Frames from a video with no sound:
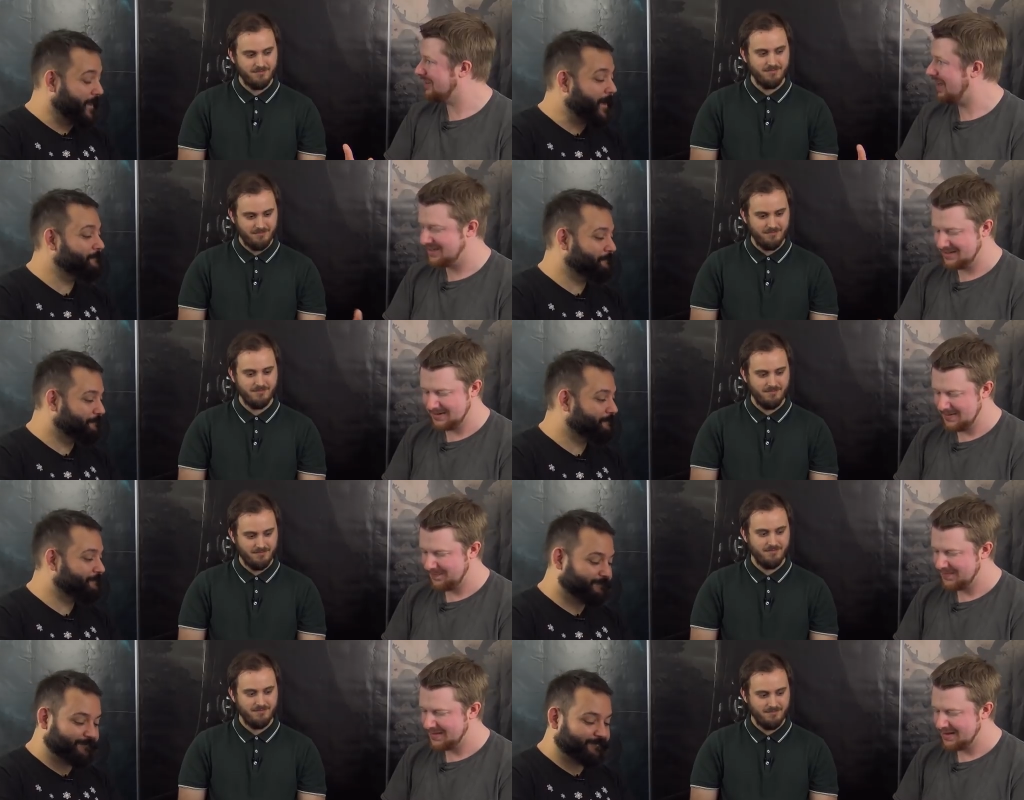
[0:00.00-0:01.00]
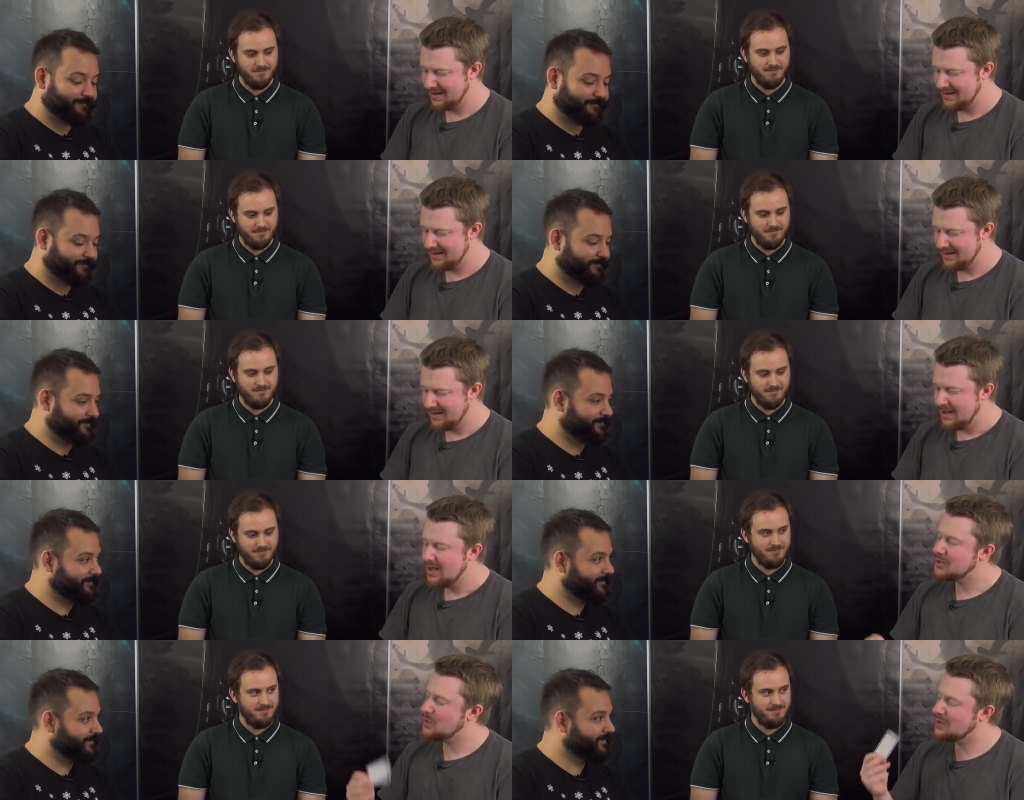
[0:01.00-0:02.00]
Speaker 1: light.
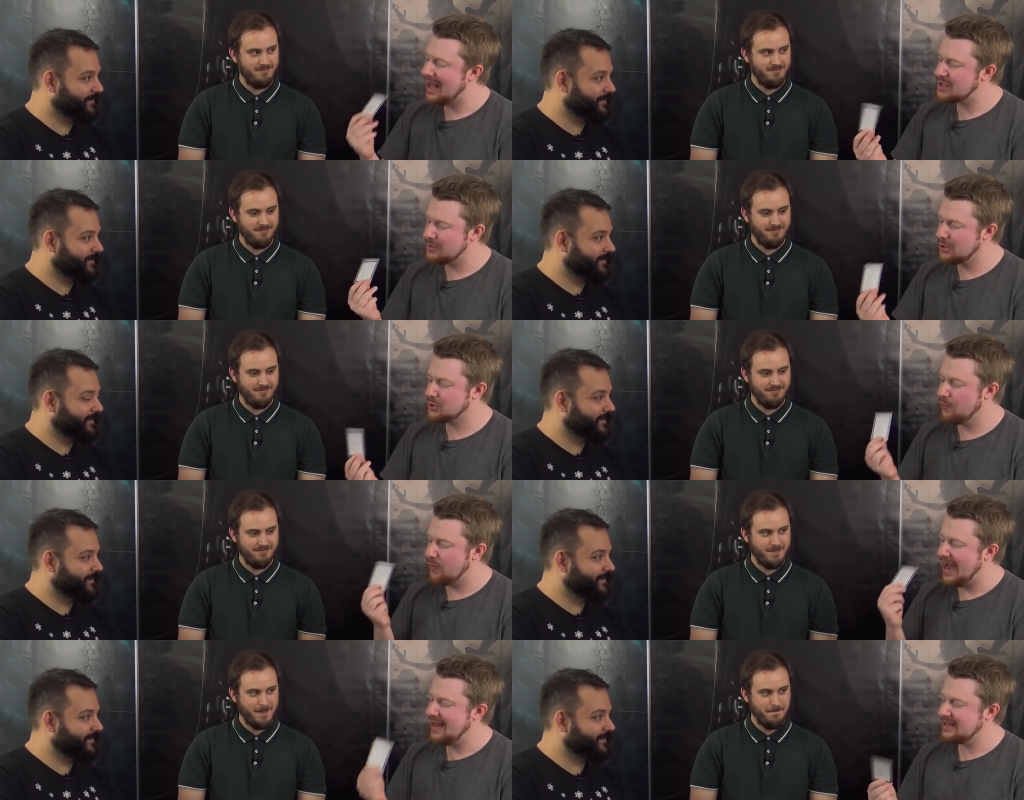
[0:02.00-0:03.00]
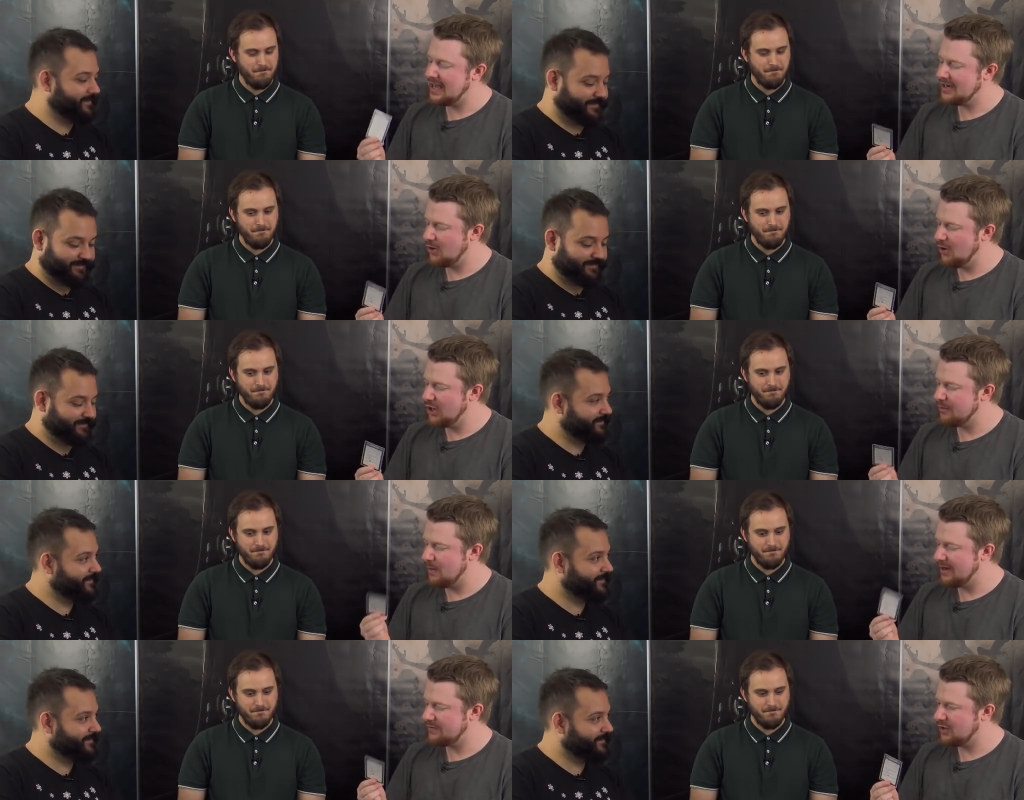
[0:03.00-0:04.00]
So that's really cool. So if we had attacked early, we
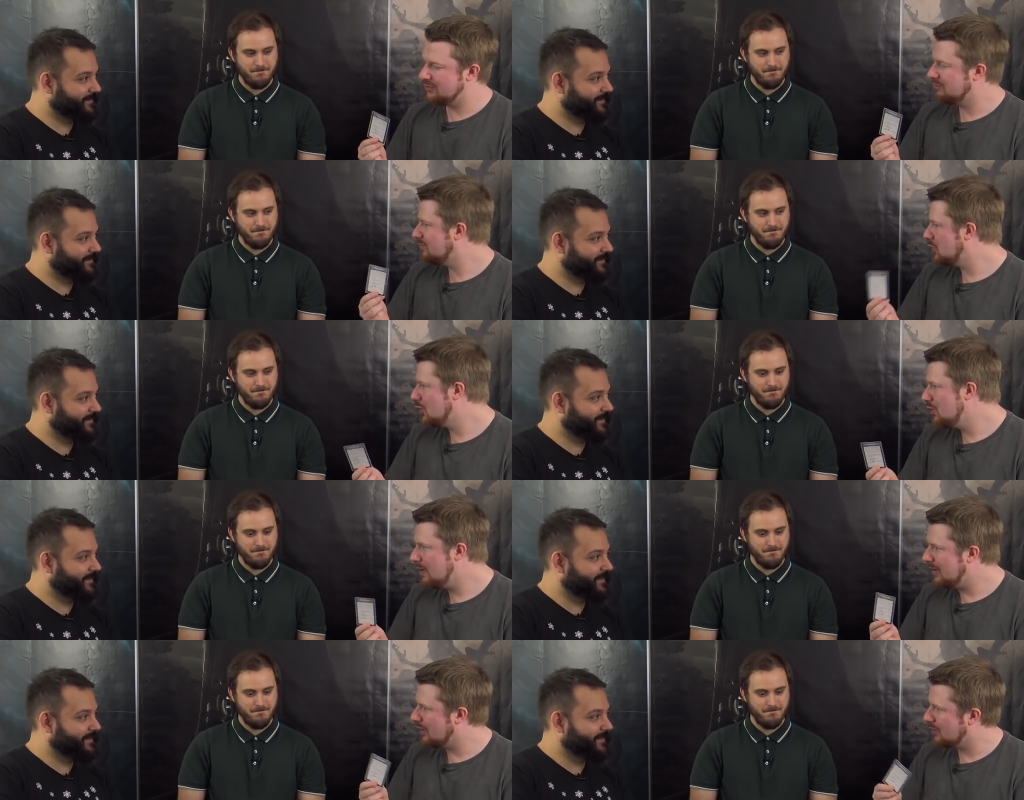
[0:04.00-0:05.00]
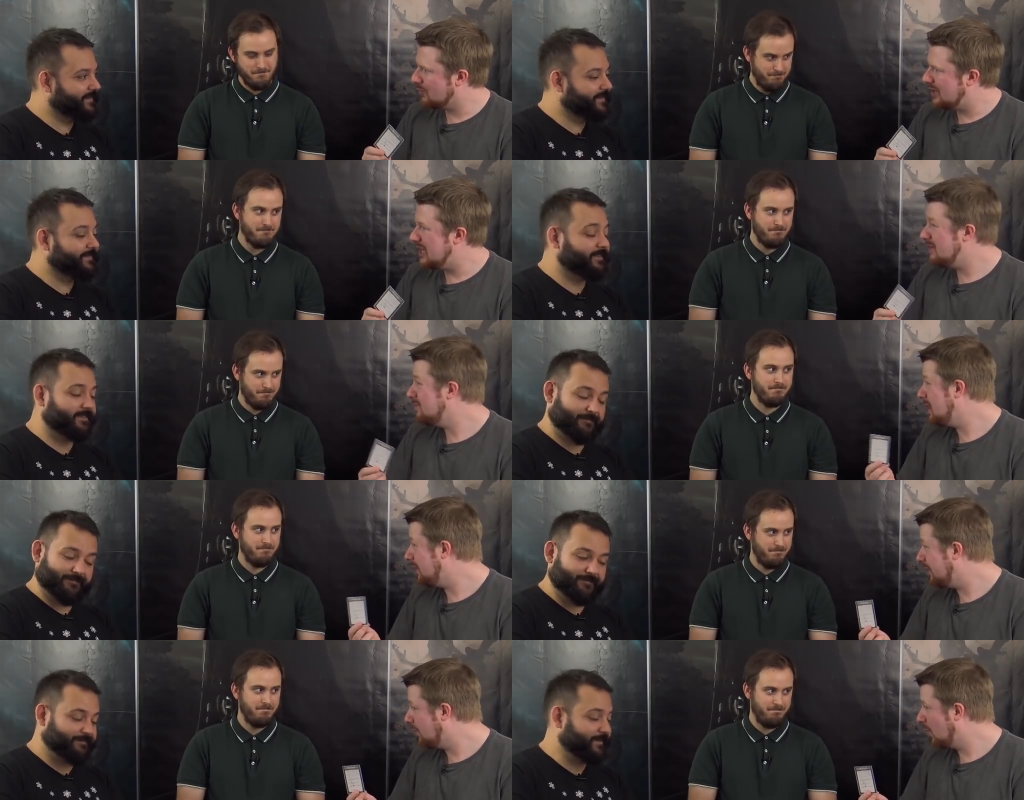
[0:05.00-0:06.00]
might have done two, maybe three,
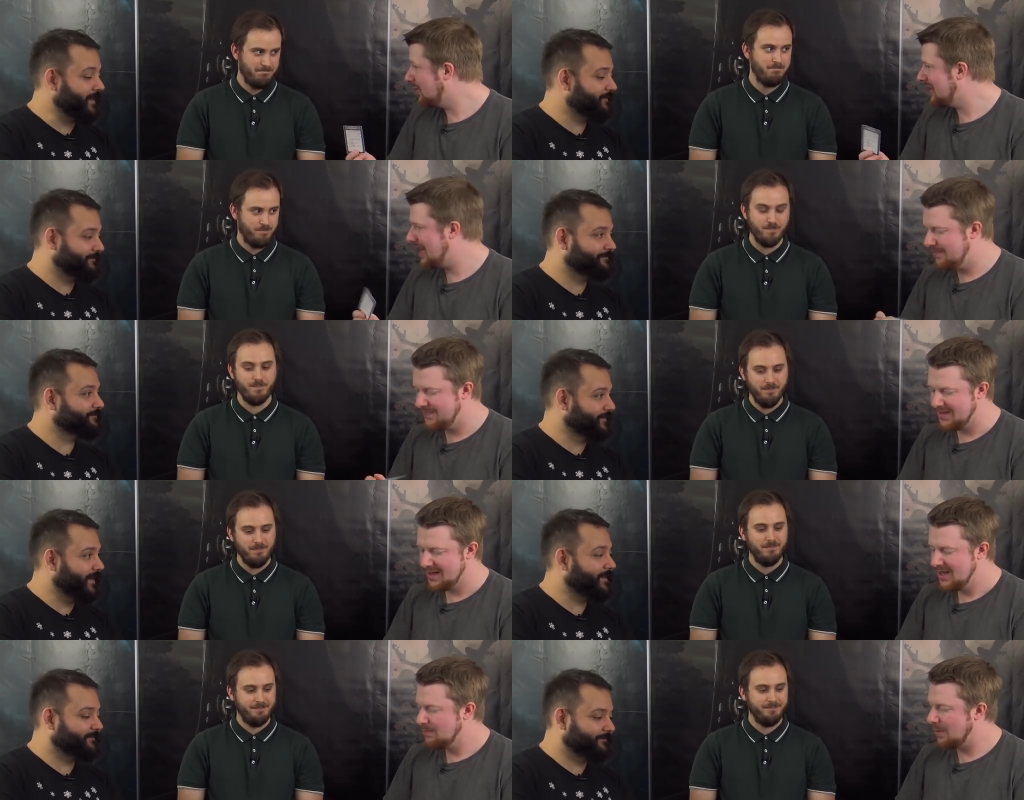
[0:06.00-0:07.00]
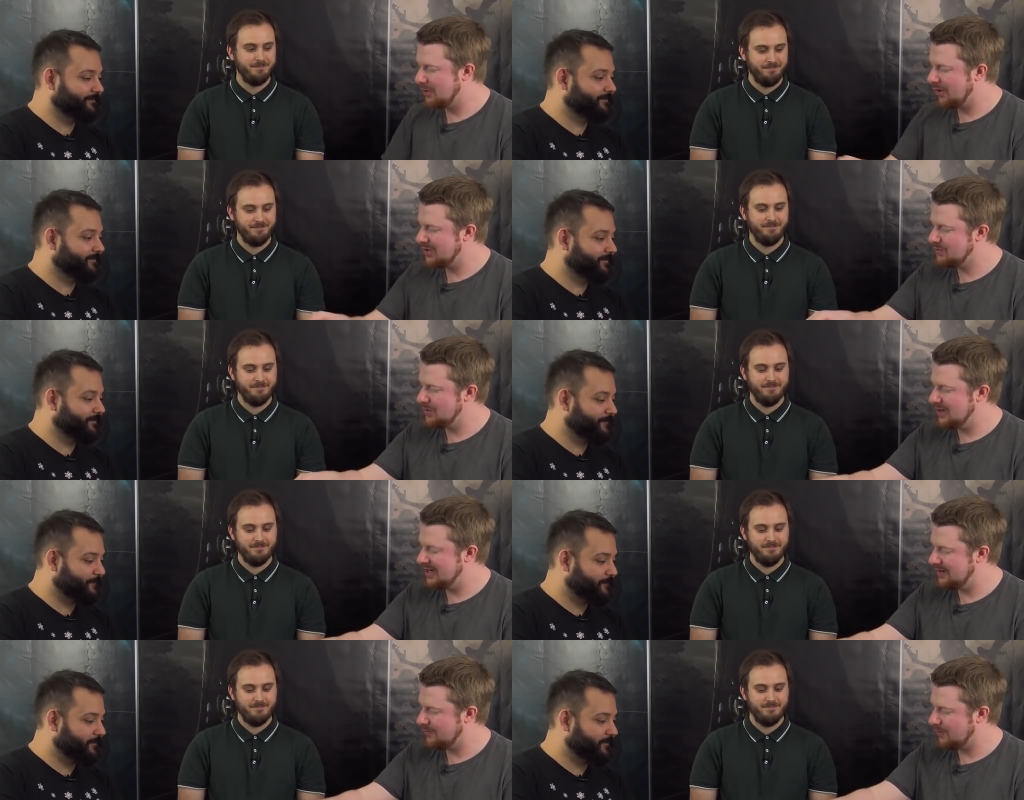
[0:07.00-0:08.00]
maybe four yeah. to him. Mm -hmm. Yeah. But because we
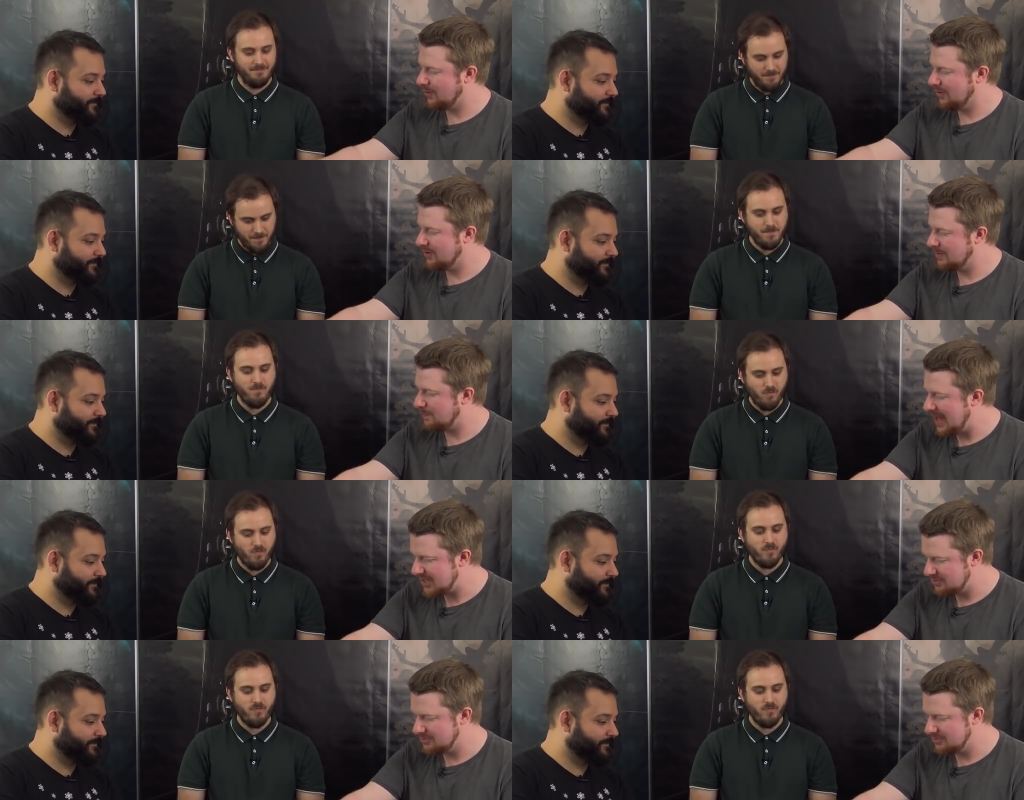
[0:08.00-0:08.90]
waited for the best